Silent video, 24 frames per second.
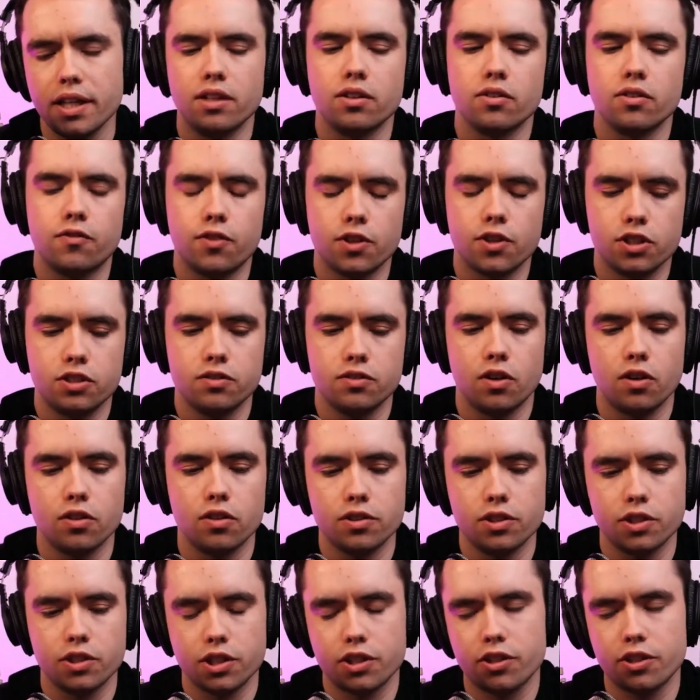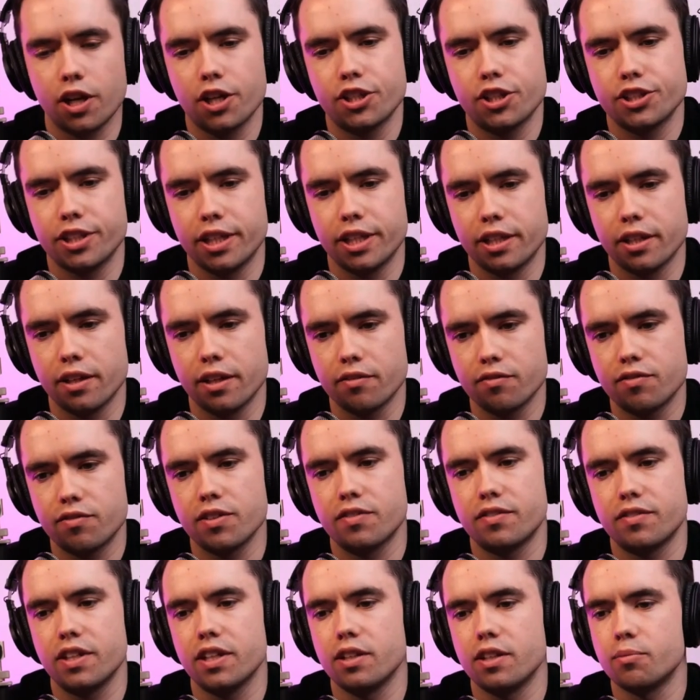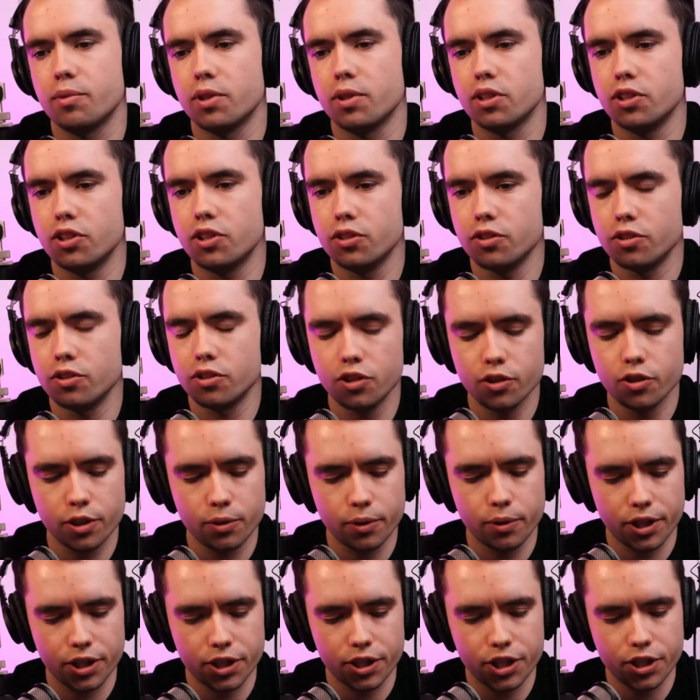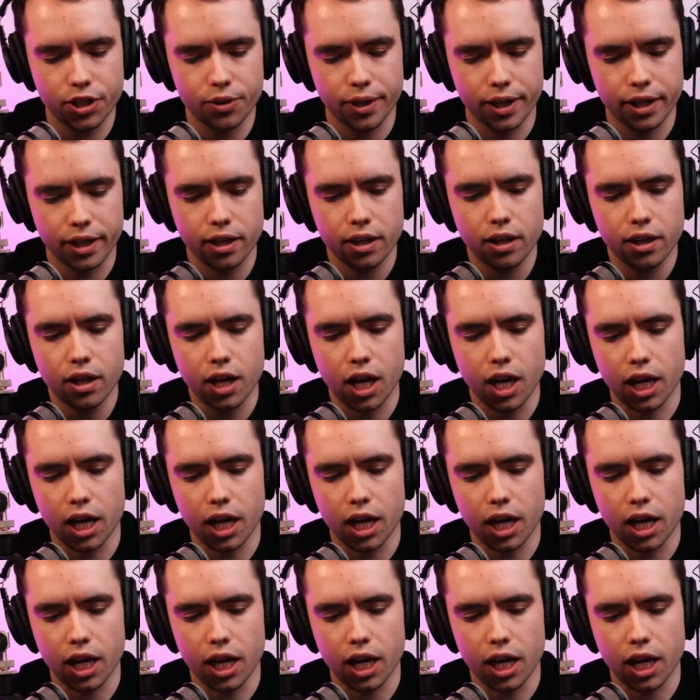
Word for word: You know, first of all, you're crushing it at 15 to be d- doing what you're doing.